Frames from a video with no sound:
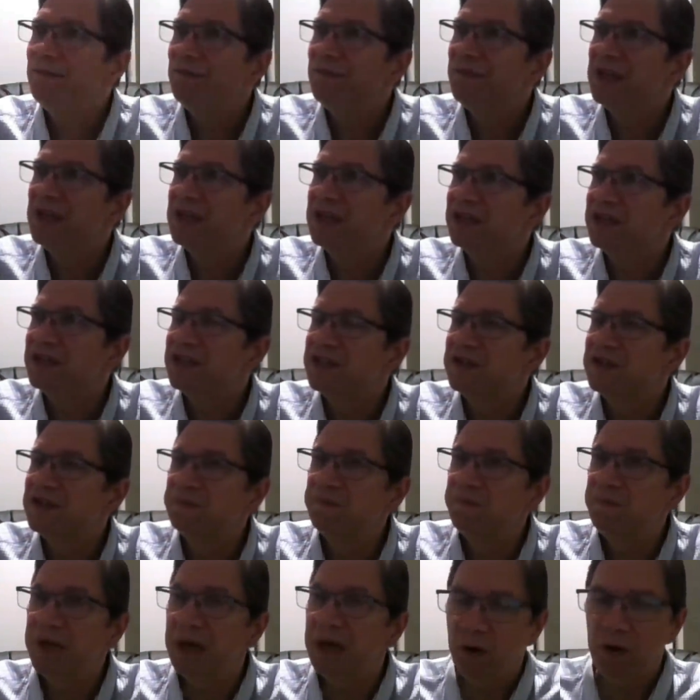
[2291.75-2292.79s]
the
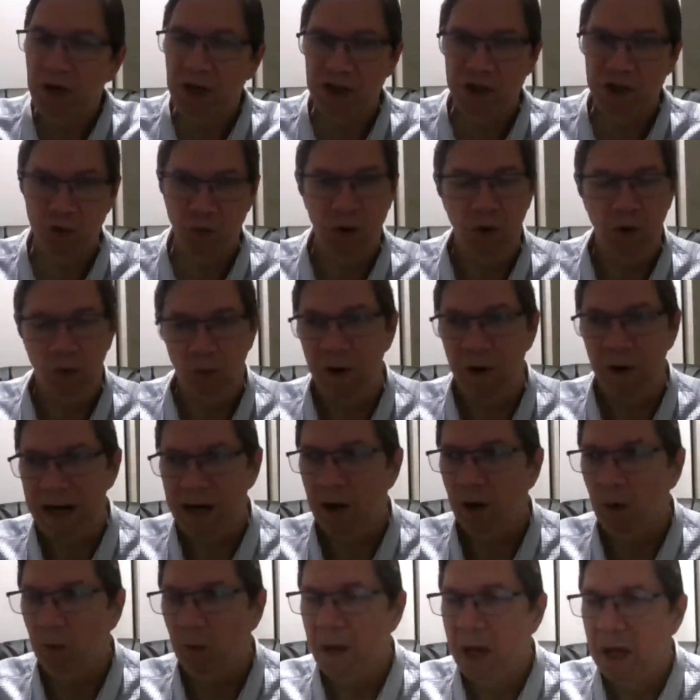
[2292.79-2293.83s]
spiritual
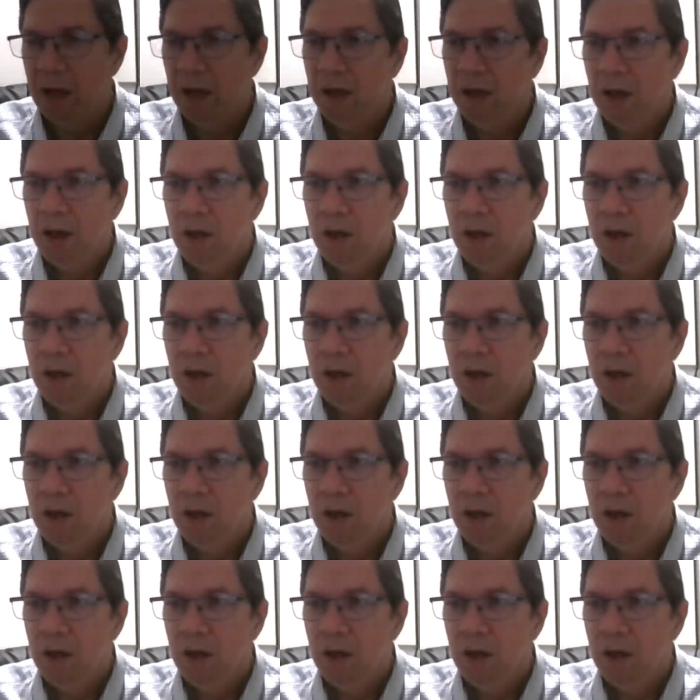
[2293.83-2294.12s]
realm,